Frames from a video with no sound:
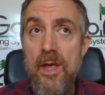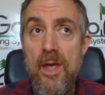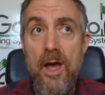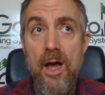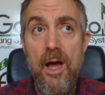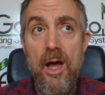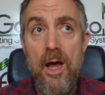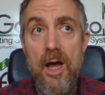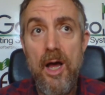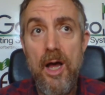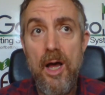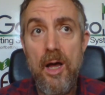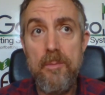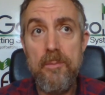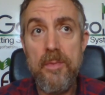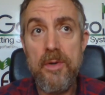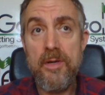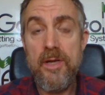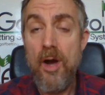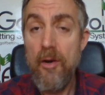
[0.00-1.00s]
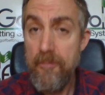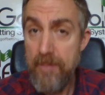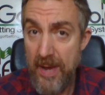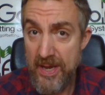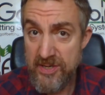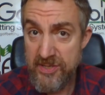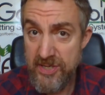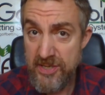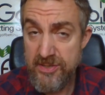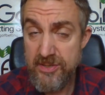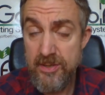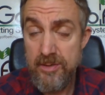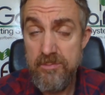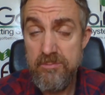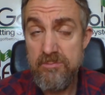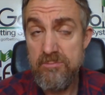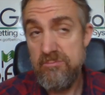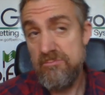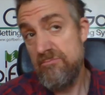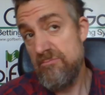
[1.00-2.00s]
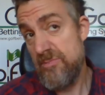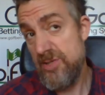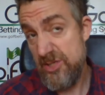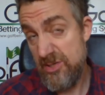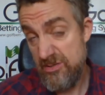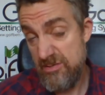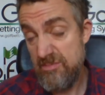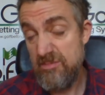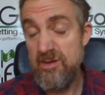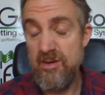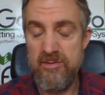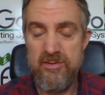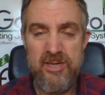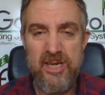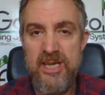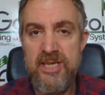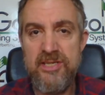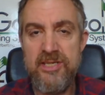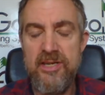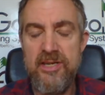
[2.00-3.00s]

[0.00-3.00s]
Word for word: Um, golf betting system, it's easy